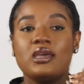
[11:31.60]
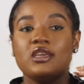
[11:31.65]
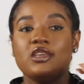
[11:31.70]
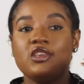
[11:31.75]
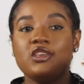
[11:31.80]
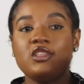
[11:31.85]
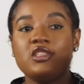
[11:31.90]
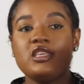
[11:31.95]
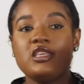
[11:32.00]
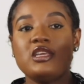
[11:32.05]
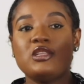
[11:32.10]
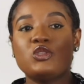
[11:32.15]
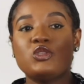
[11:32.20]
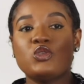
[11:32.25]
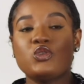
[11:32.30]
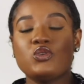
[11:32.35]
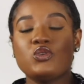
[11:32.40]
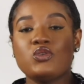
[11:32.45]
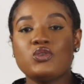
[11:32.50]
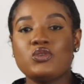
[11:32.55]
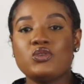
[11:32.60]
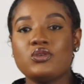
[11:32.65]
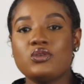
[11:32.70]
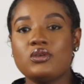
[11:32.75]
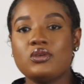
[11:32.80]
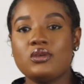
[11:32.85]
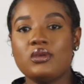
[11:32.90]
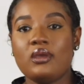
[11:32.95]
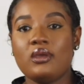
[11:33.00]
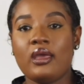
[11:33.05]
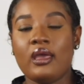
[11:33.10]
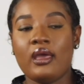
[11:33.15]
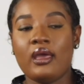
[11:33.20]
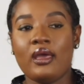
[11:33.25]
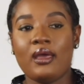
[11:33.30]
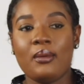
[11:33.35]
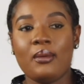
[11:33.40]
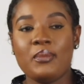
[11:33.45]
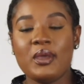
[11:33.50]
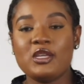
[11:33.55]
You need to
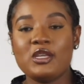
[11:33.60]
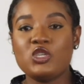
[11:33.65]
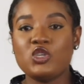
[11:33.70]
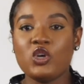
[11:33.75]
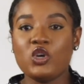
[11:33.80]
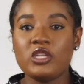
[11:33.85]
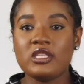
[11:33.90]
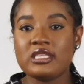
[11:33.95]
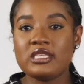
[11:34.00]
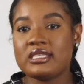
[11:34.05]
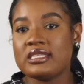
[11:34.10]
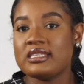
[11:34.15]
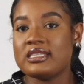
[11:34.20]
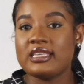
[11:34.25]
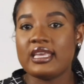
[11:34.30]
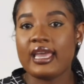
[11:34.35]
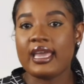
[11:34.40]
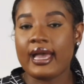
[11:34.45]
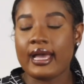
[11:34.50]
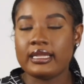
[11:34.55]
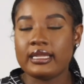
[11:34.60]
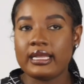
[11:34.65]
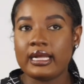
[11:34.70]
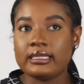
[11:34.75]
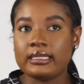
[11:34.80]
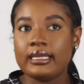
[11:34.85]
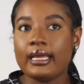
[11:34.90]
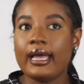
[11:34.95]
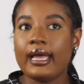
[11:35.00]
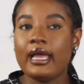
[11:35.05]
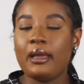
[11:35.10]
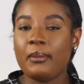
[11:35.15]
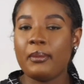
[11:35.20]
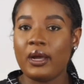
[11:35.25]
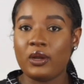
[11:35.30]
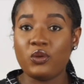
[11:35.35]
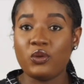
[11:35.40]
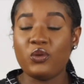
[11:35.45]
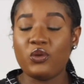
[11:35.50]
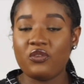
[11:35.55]
make sure this is here at that time
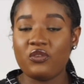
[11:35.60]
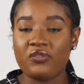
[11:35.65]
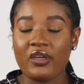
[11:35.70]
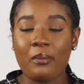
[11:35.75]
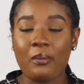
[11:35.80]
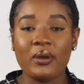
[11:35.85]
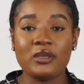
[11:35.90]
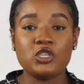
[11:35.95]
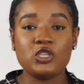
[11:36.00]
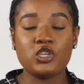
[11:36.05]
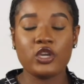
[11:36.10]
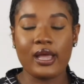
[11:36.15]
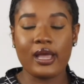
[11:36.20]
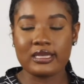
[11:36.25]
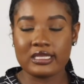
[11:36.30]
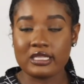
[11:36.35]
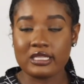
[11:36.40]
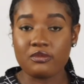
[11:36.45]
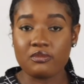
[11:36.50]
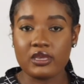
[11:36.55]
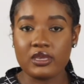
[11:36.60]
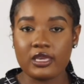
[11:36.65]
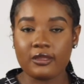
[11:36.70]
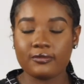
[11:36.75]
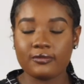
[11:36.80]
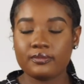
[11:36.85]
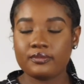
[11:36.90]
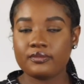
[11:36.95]
and all of that. But trust me,